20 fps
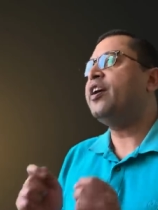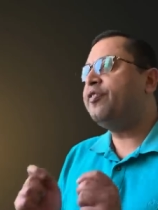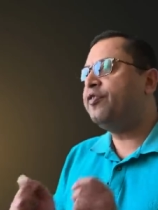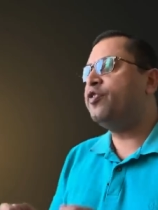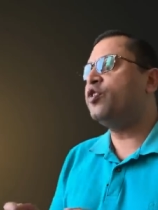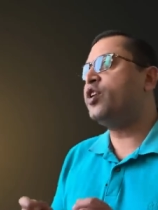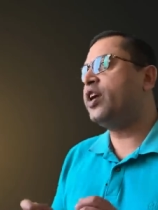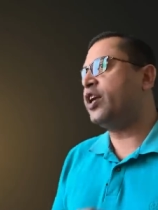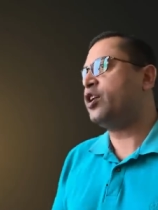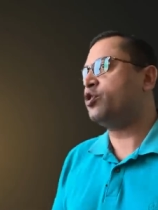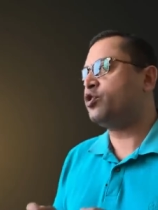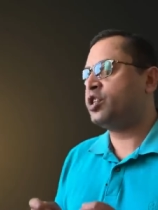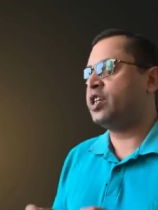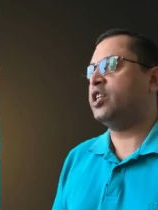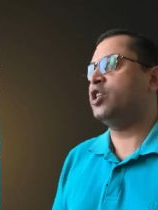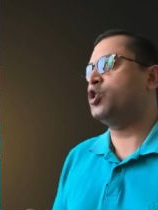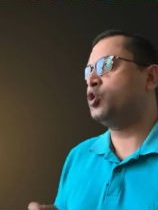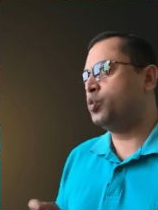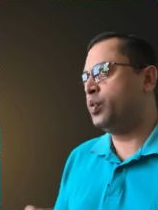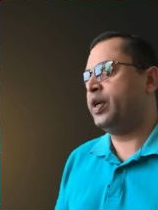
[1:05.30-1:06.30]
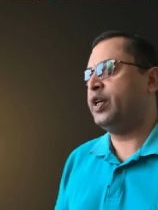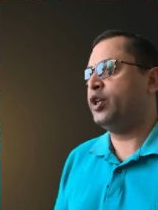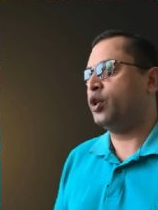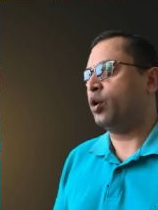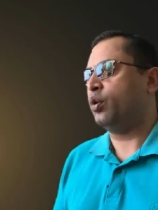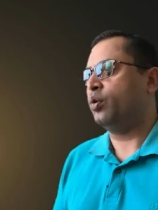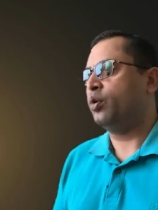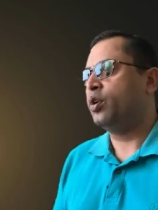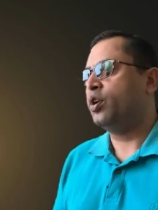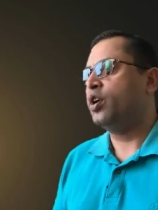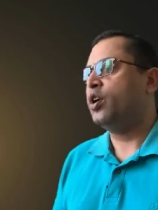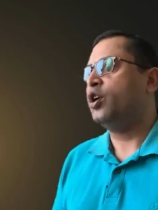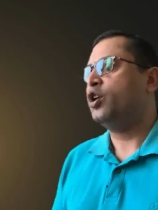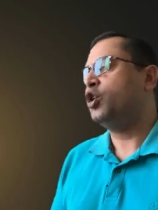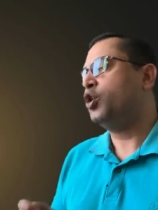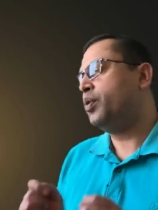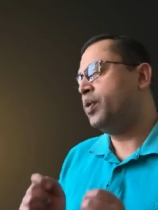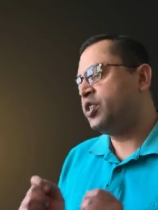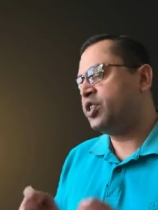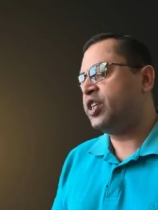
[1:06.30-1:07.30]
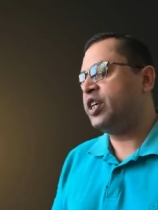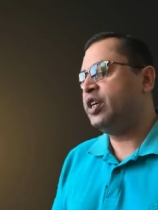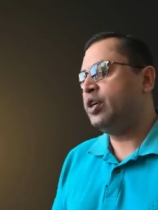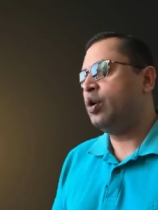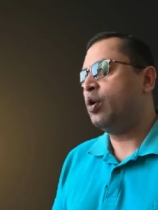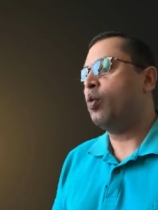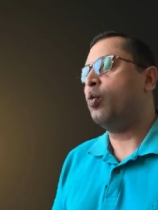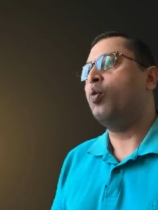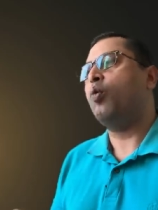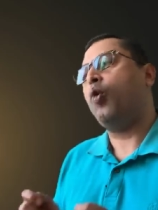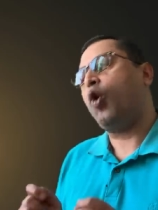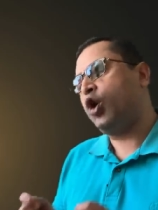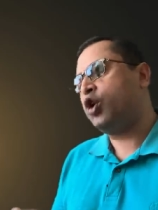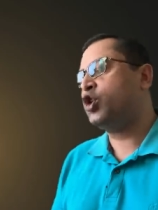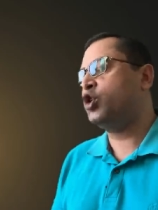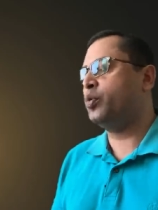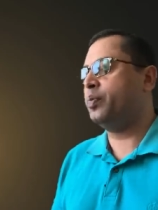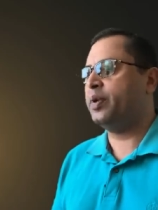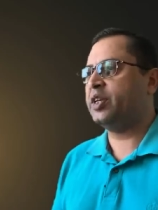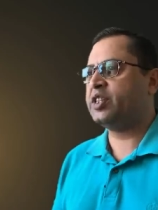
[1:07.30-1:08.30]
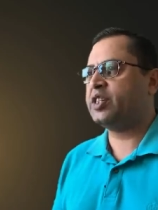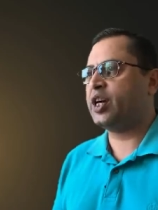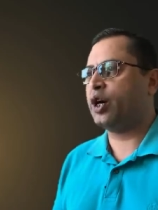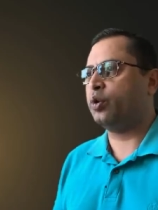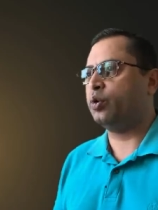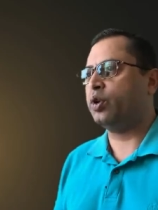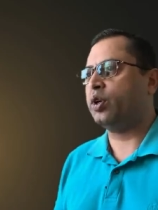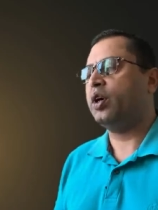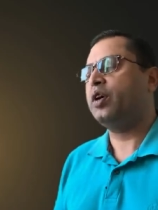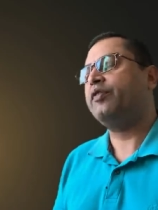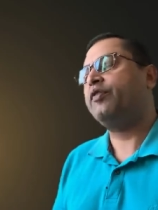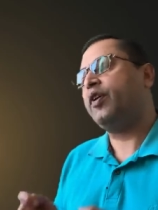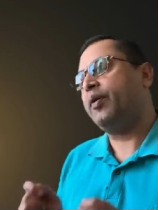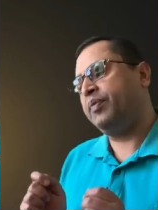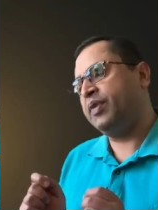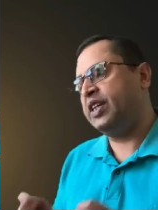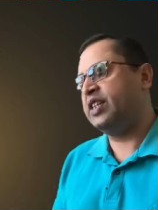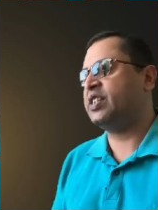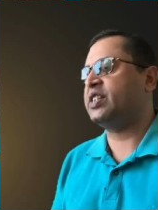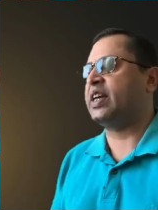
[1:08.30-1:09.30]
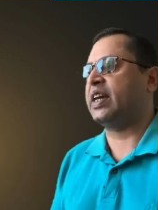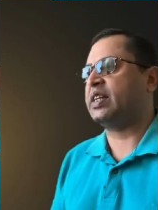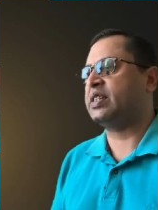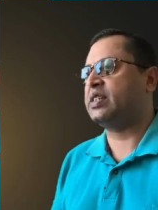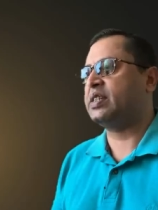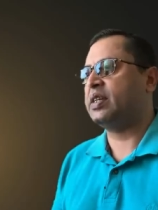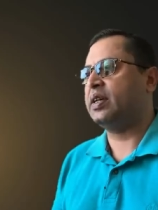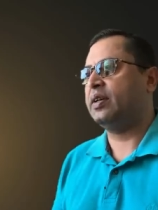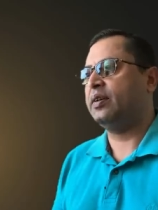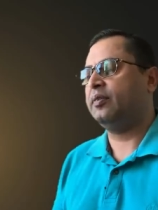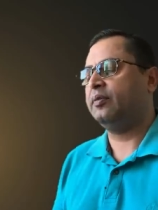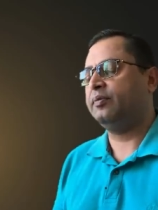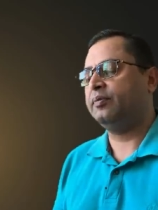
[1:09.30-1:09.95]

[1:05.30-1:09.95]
if you get to see this video, you will see what you missed out from these texts.